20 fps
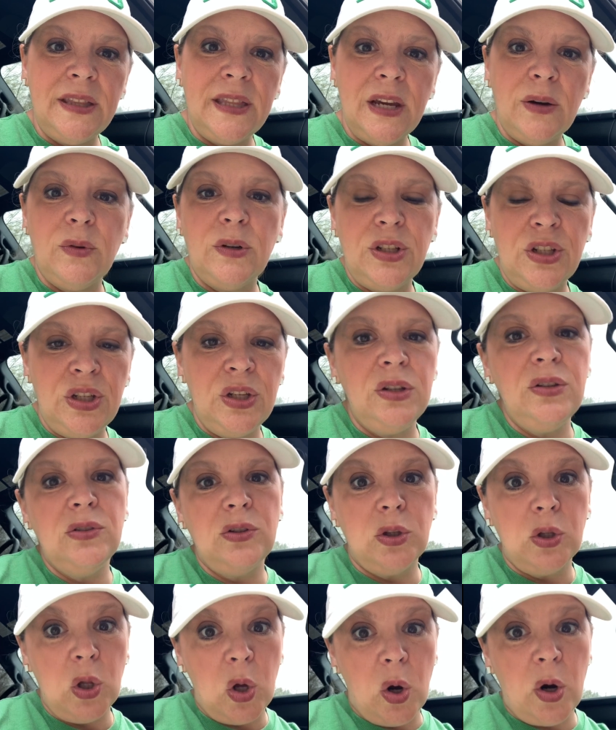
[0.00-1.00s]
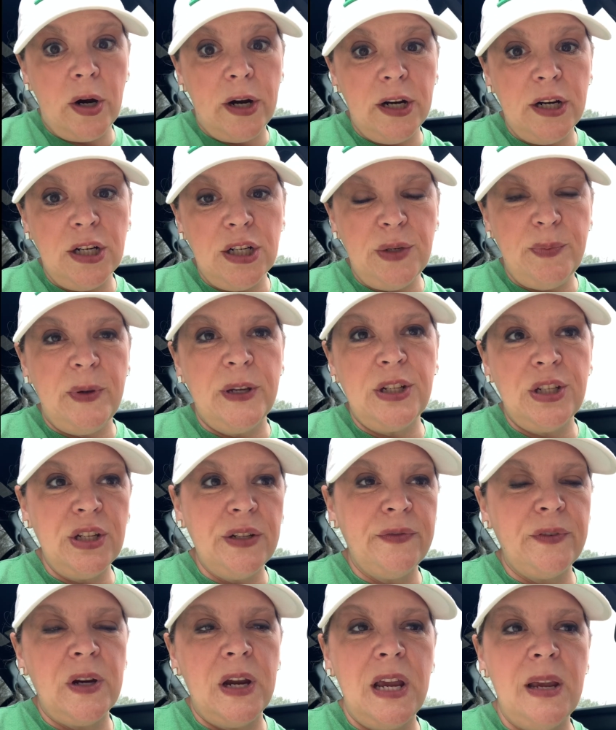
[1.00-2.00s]
They were two large picture
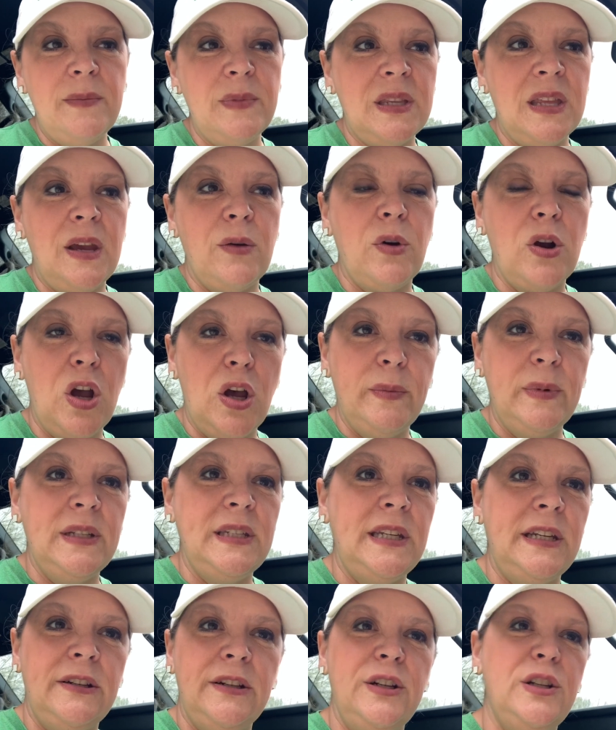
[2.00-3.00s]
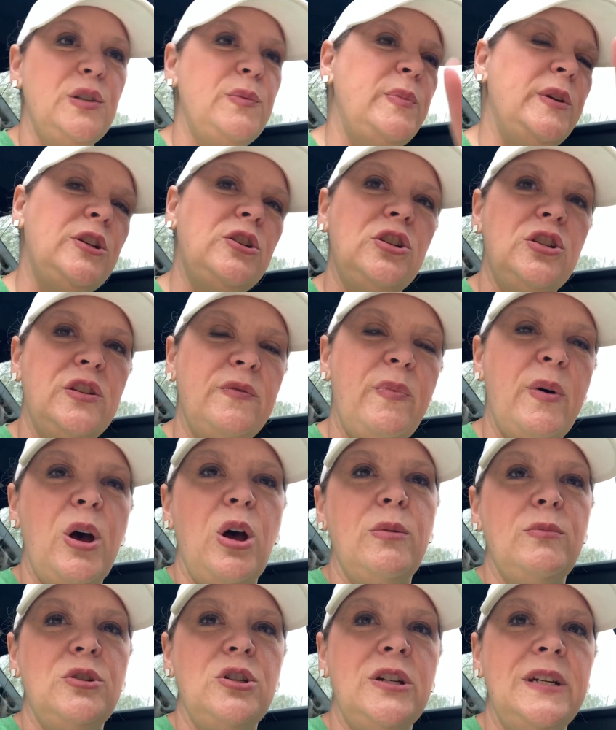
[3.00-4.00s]
frames and they were home interiors pictures of
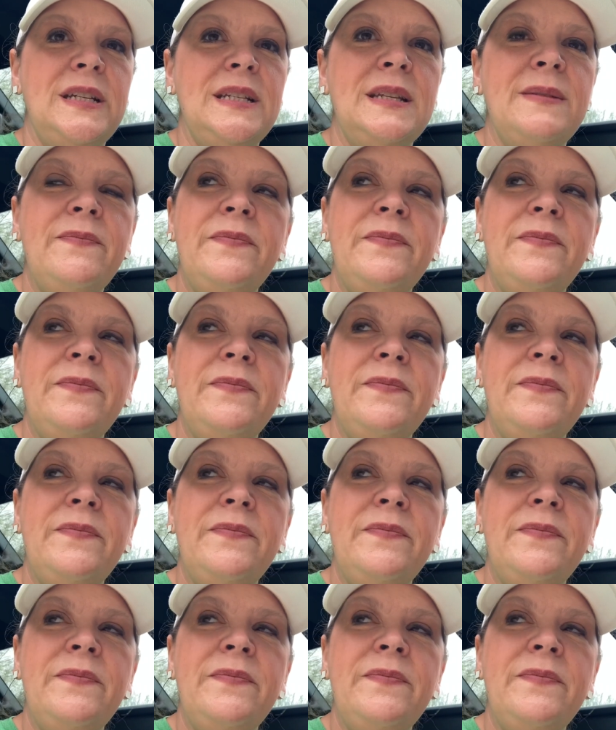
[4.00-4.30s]
palm trees.